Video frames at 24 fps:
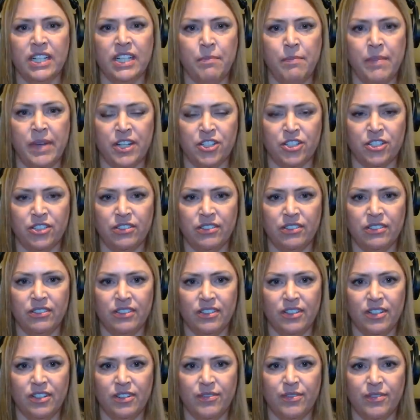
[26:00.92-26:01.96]
in a
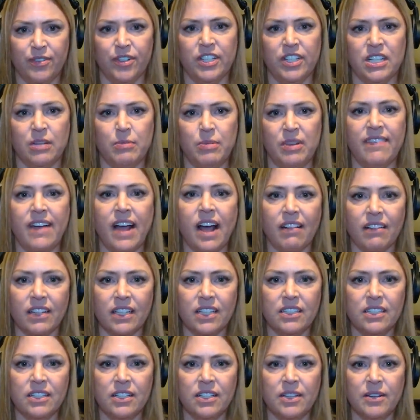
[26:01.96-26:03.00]
measure for it to be
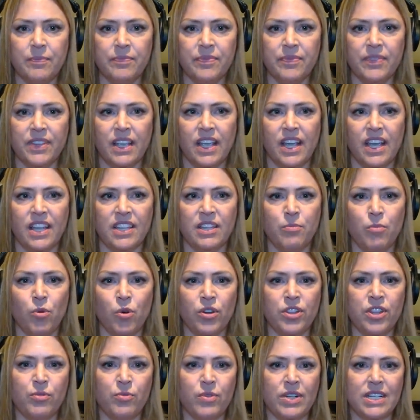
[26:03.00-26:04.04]
valid. And the
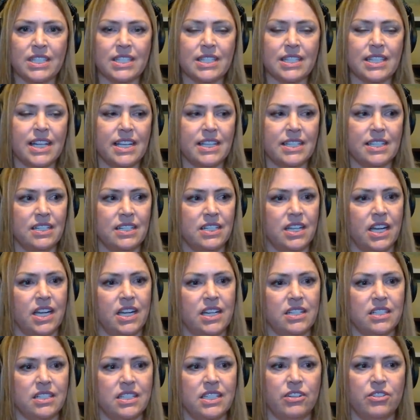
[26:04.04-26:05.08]
more that we slice and
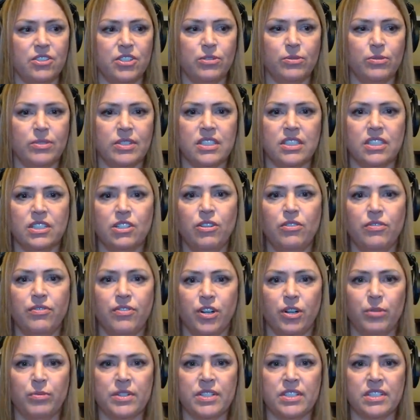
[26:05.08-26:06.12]
dice down to a single
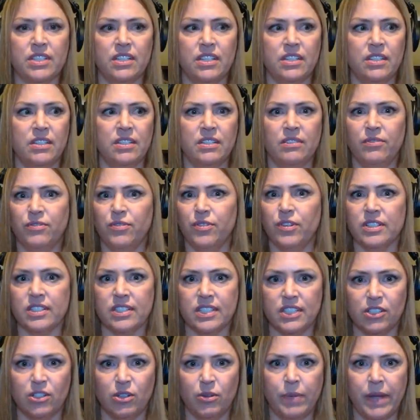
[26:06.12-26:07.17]
pharmacy for a
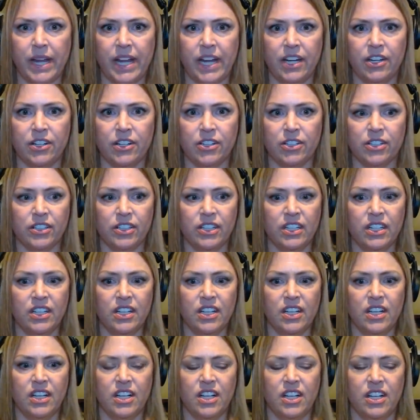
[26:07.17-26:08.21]
single payer,
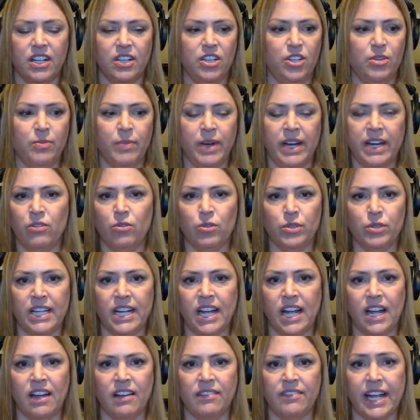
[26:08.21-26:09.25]
you might only
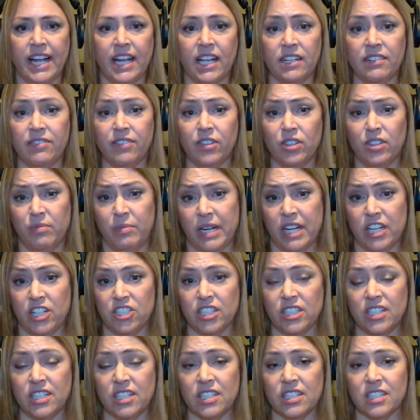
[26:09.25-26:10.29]
have a handful of
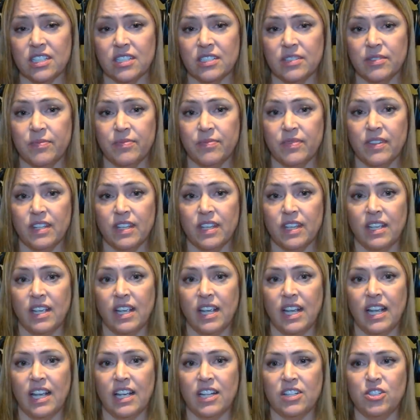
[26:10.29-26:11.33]
patients.
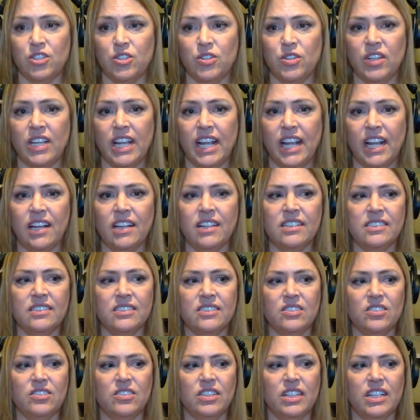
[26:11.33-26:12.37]
And you can't
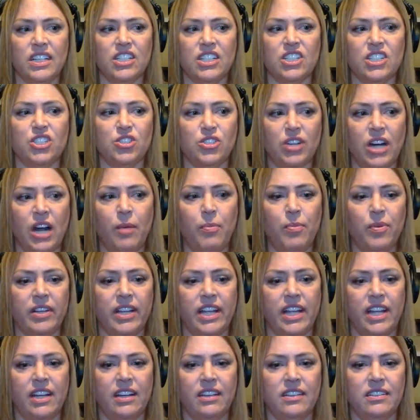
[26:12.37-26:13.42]

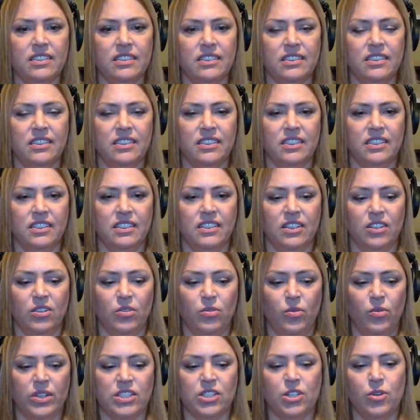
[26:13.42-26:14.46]
extrapolate
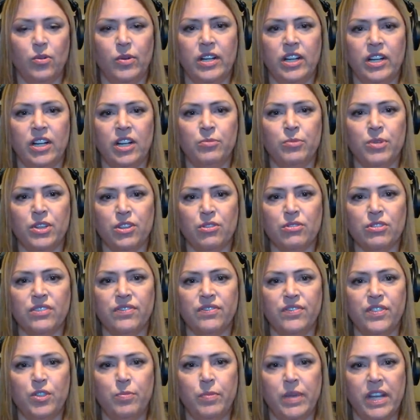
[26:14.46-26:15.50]
what's going on with those
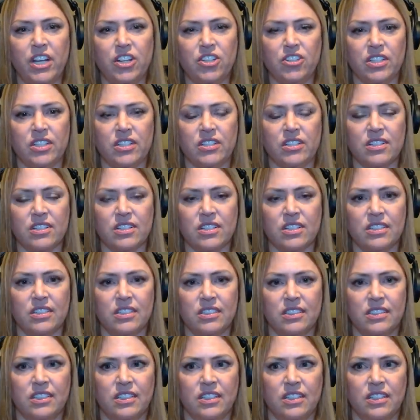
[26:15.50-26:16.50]
few patients